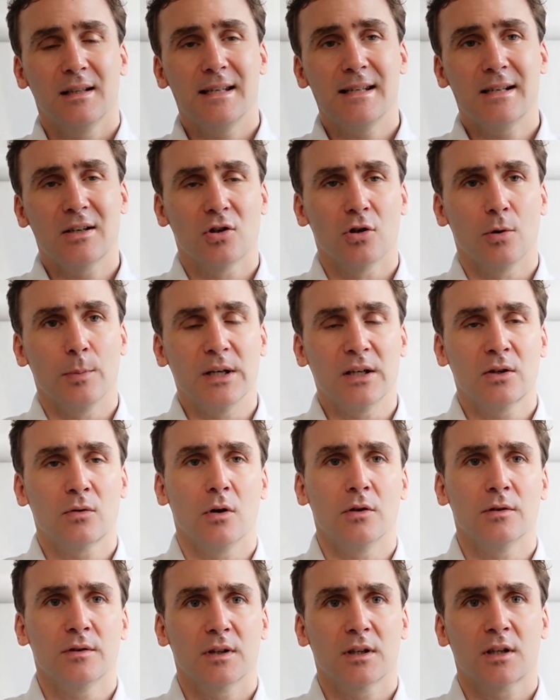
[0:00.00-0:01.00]
economic
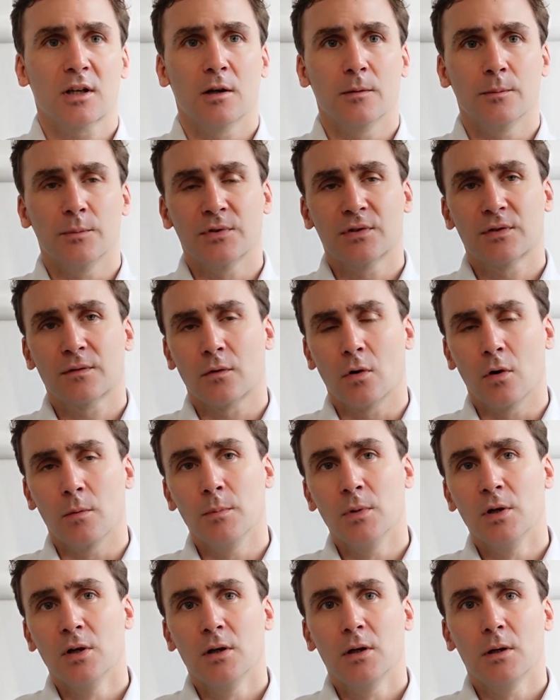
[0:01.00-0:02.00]
growth that comes
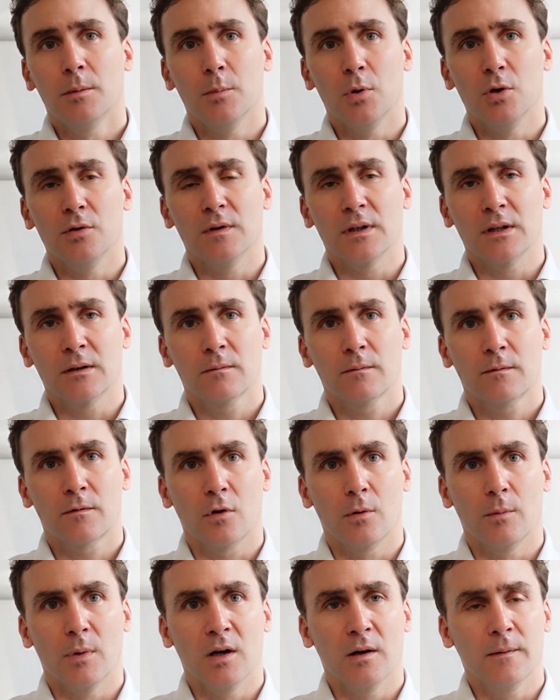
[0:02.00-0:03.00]
from moving
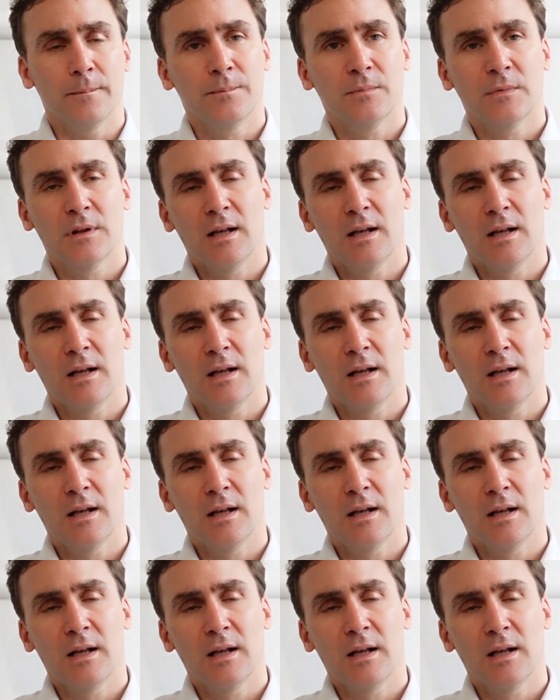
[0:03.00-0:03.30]
from a